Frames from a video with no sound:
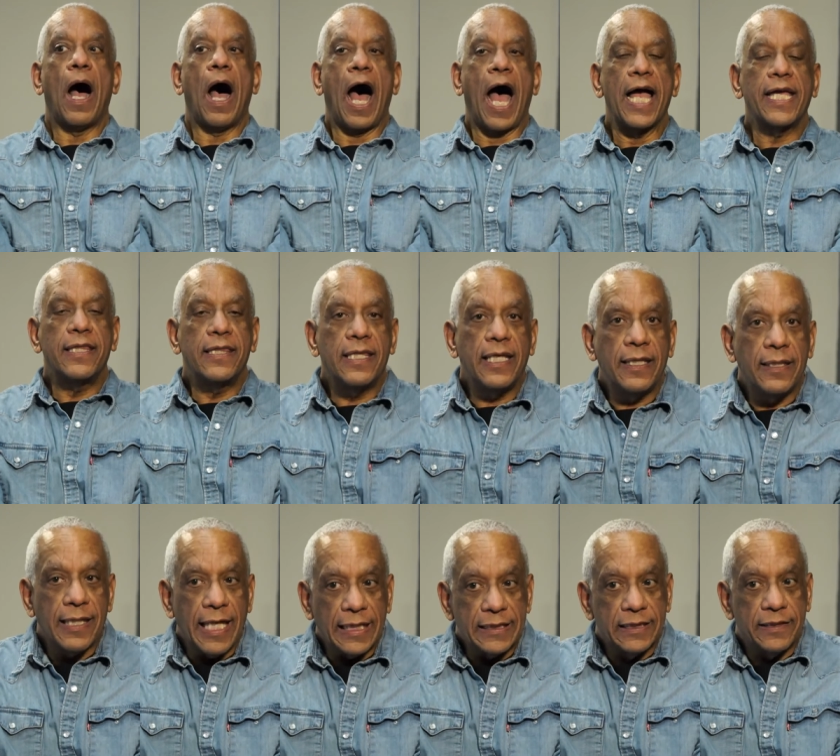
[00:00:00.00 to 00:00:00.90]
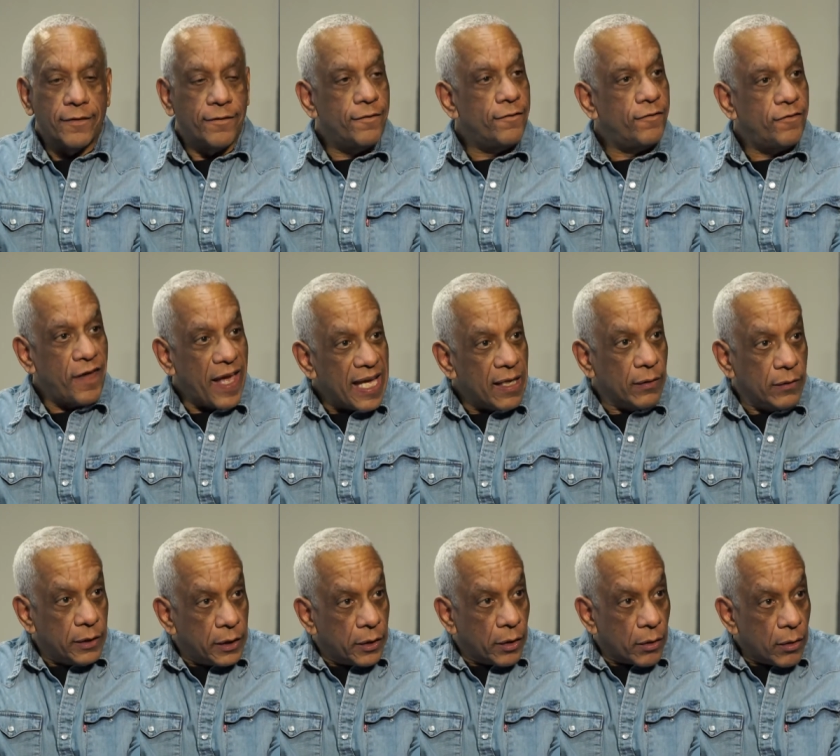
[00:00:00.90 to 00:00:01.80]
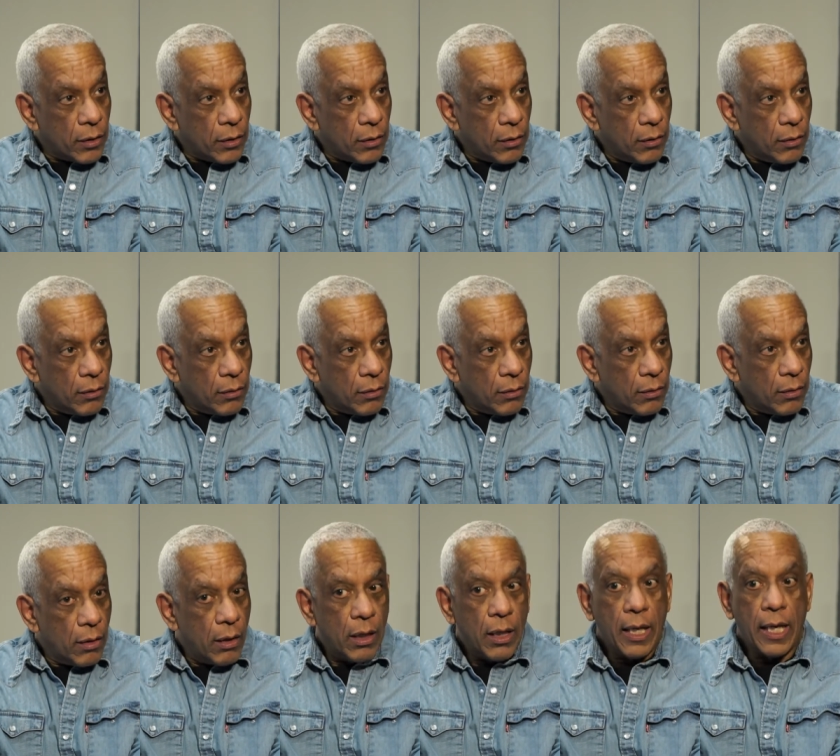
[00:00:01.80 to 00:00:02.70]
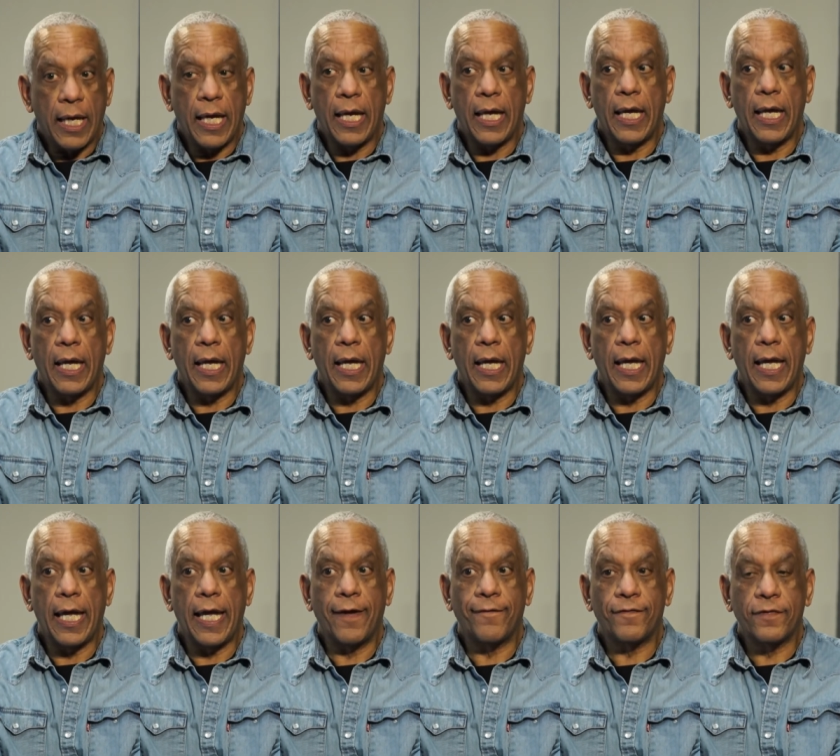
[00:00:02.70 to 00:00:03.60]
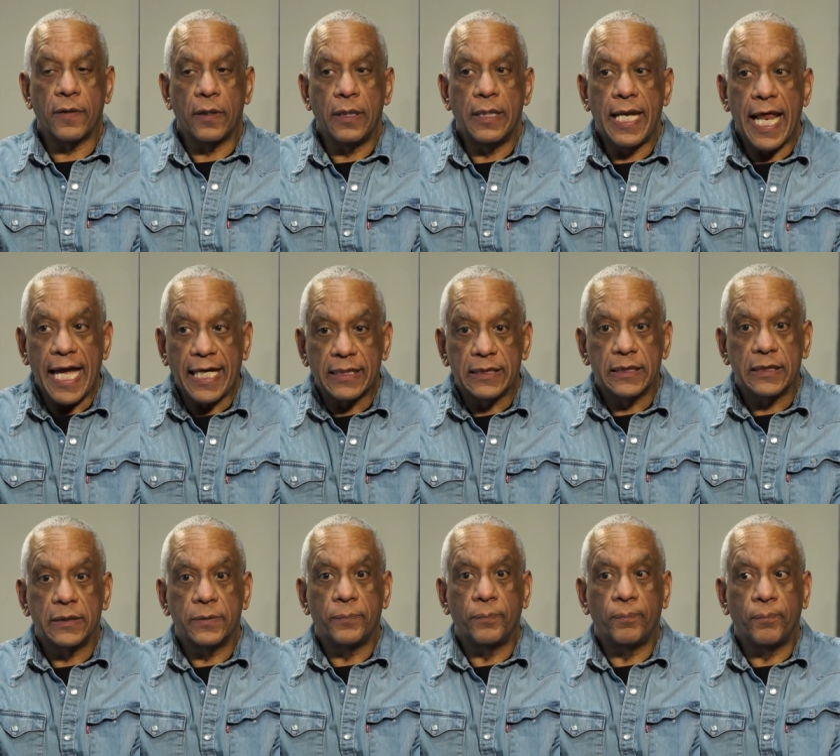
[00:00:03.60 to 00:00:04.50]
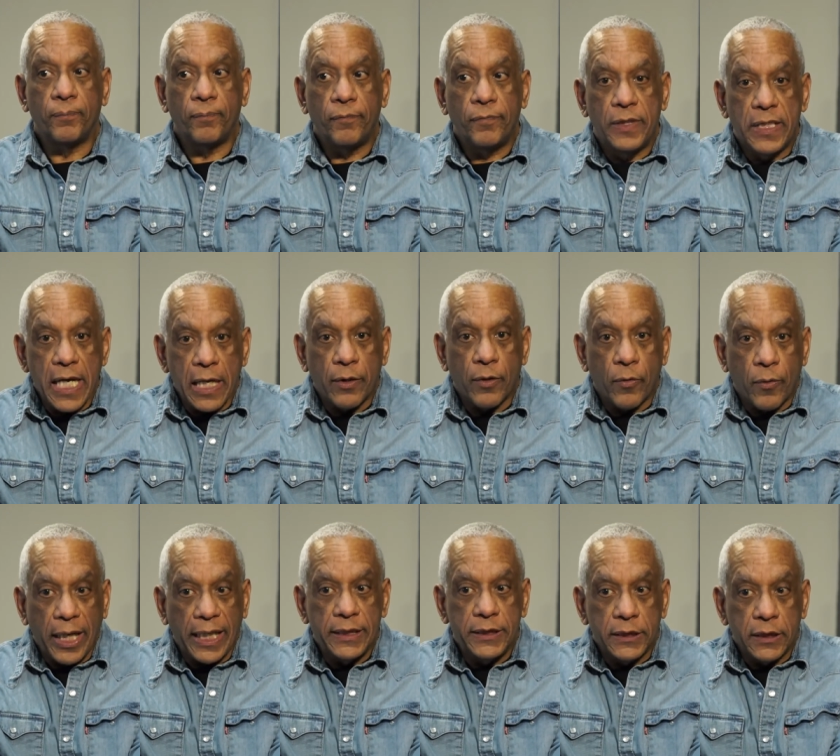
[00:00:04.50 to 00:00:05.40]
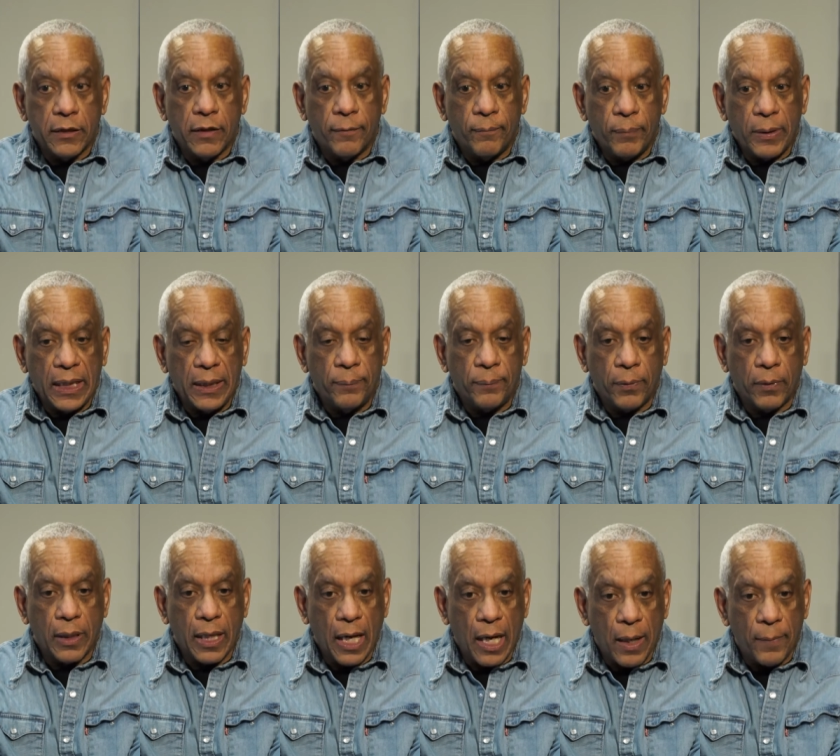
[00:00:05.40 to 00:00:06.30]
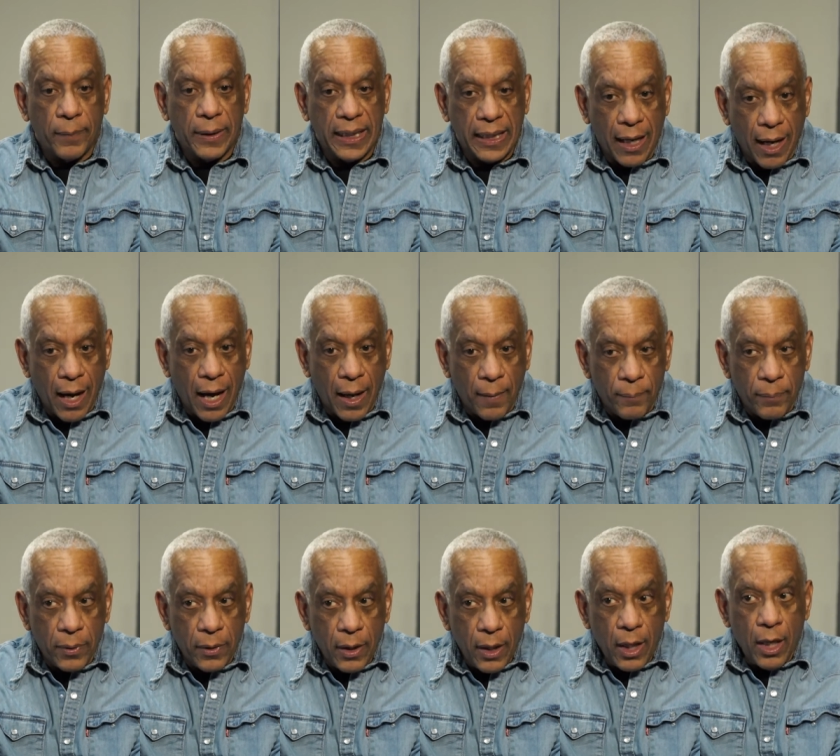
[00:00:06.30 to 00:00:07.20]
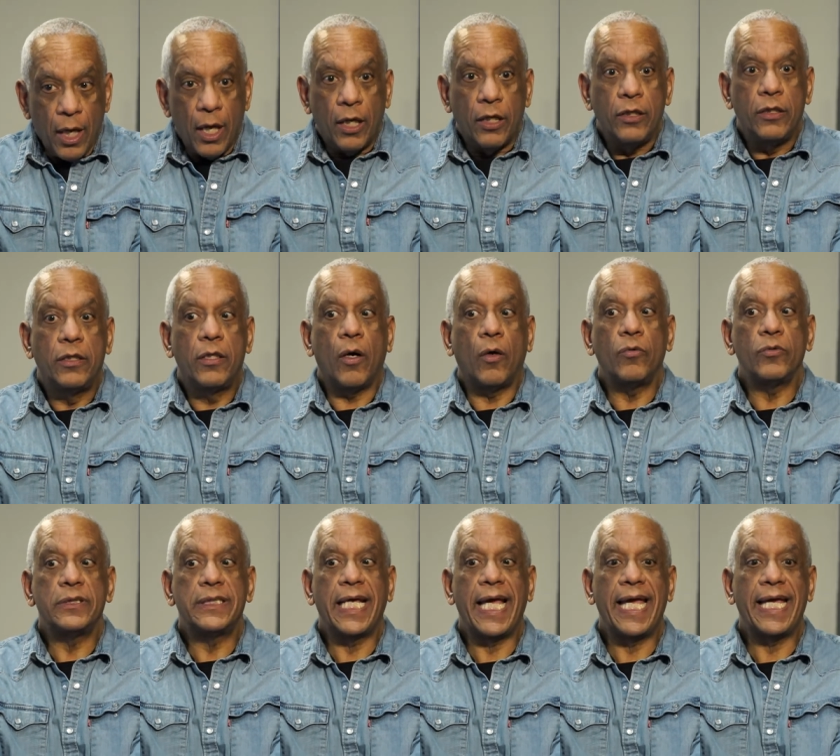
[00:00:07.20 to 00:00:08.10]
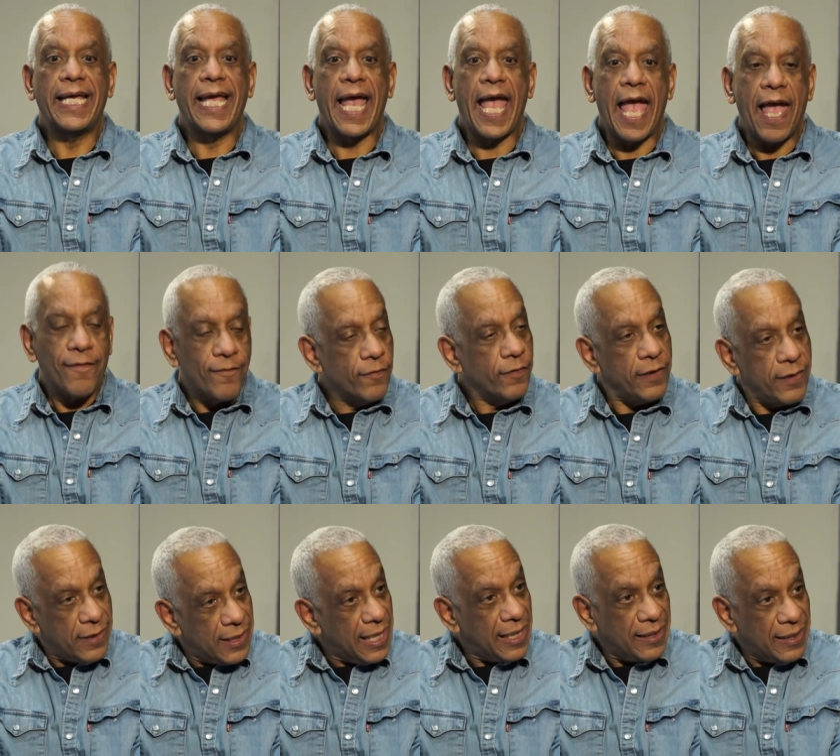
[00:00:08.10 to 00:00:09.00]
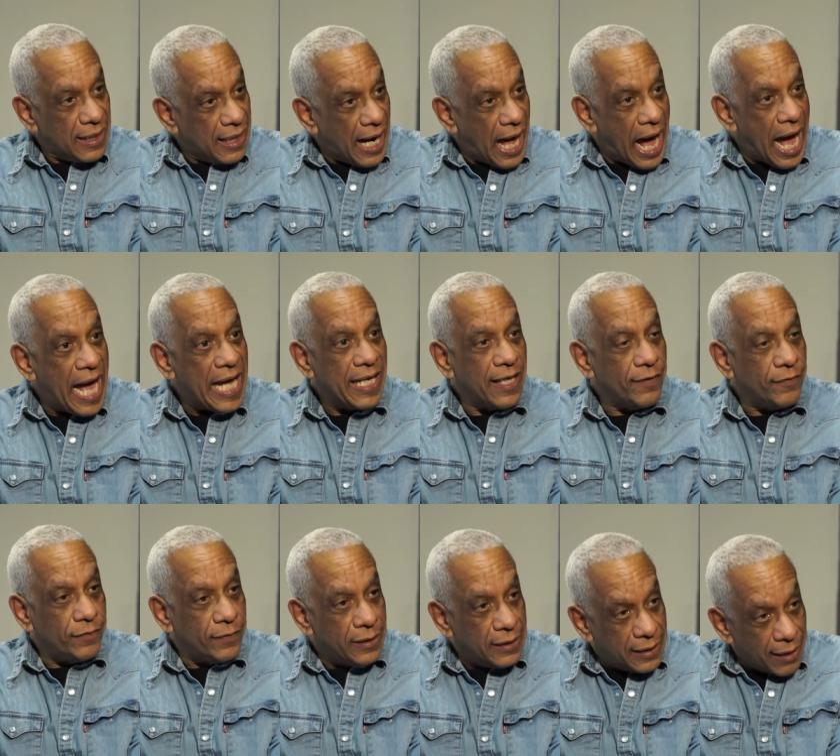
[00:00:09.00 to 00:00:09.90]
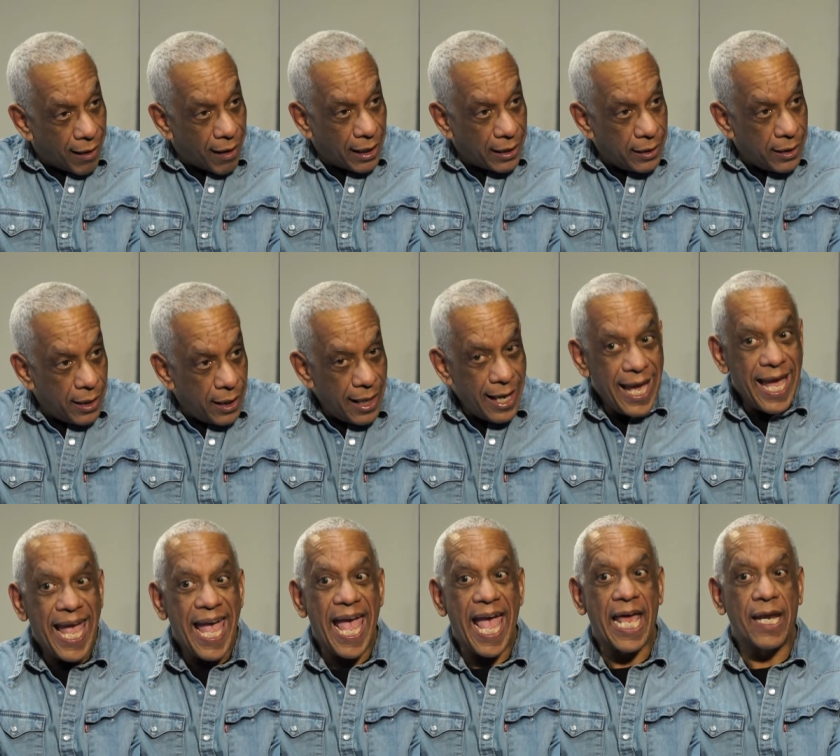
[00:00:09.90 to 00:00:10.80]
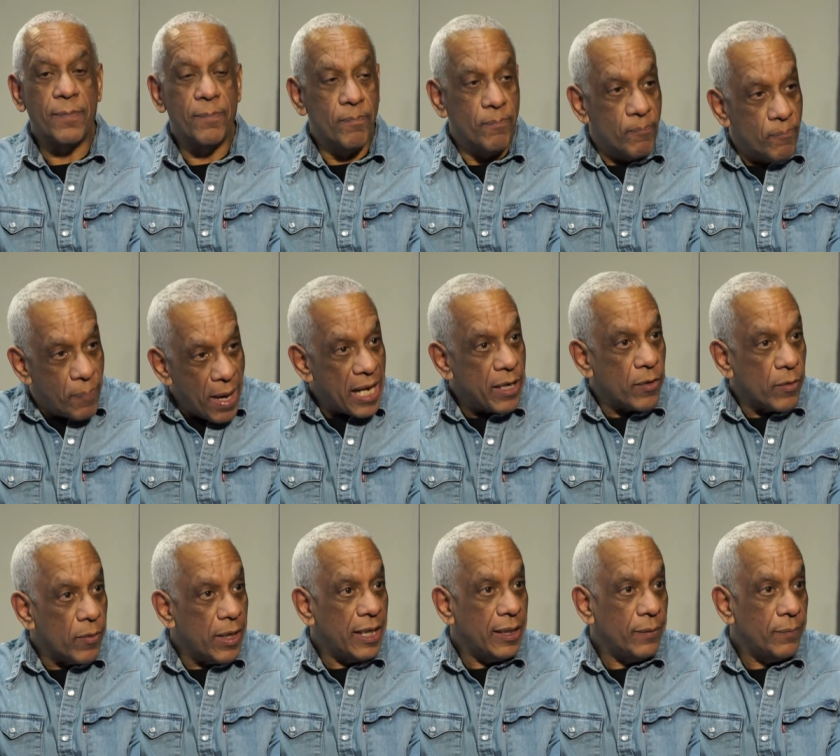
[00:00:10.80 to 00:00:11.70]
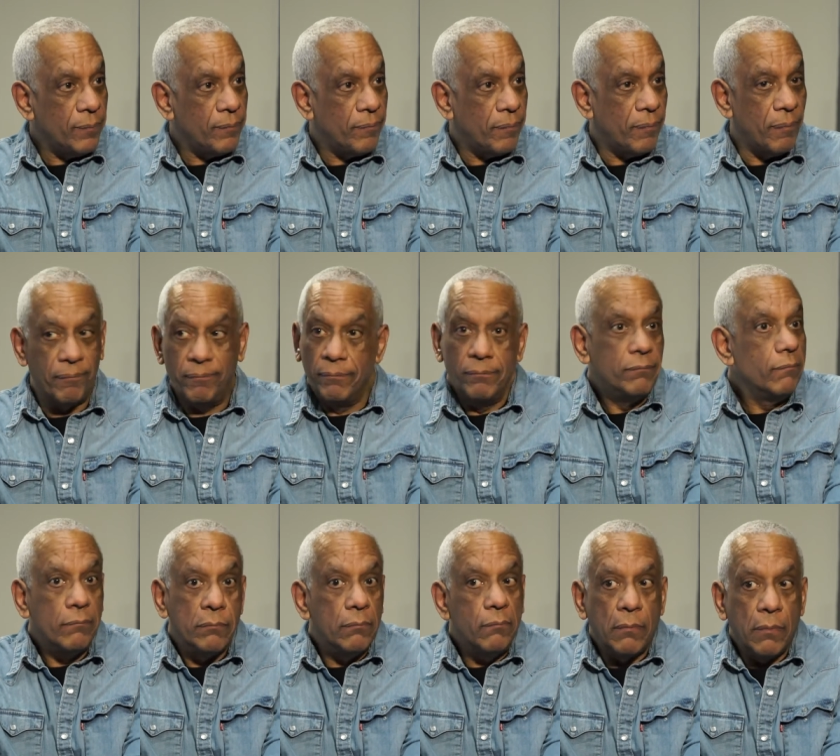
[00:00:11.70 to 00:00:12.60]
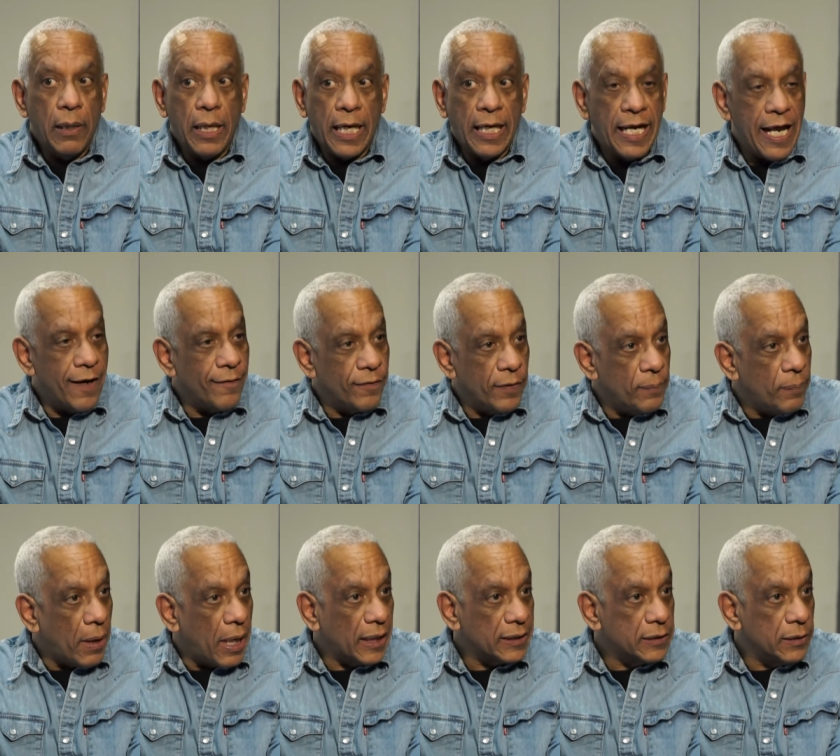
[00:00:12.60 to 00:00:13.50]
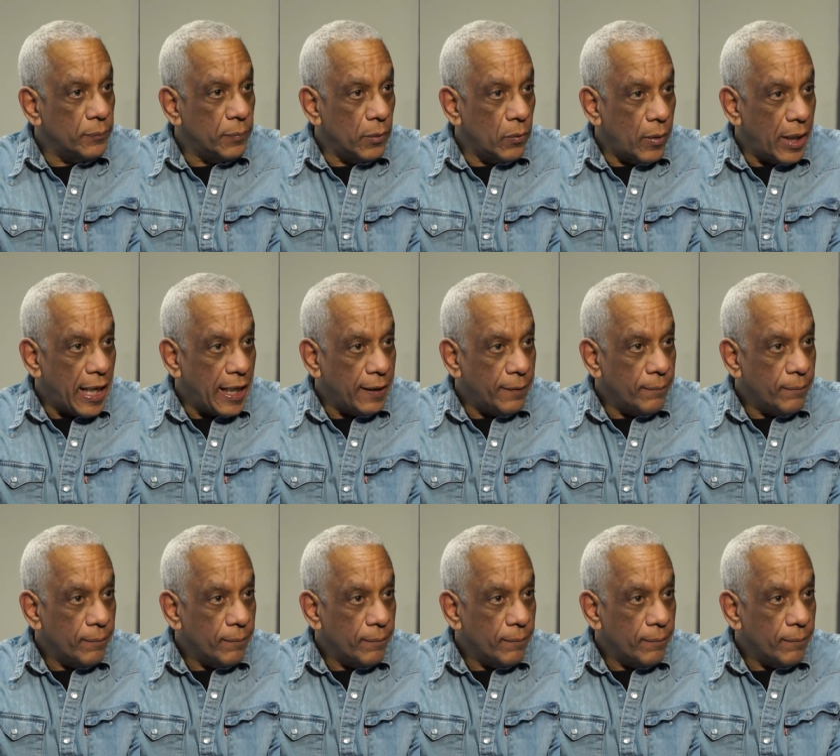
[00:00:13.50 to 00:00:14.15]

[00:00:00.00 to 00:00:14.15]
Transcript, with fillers: I think that's a failure if the next generation of people coming up don't take everything that I have done and better it in every possible way.